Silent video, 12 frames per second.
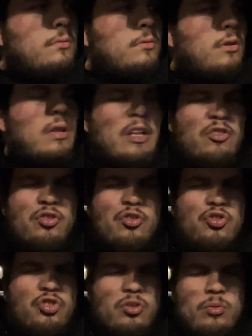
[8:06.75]
Or like just
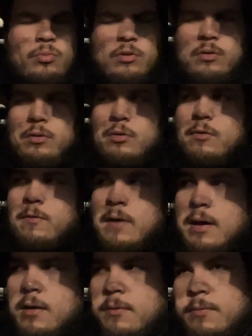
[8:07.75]
chill with, you know,
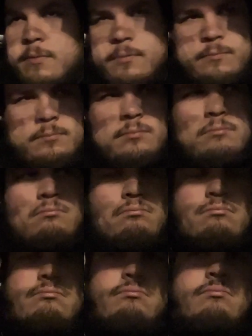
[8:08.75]
vibe,
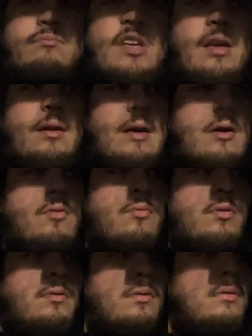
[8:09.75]
hang out with.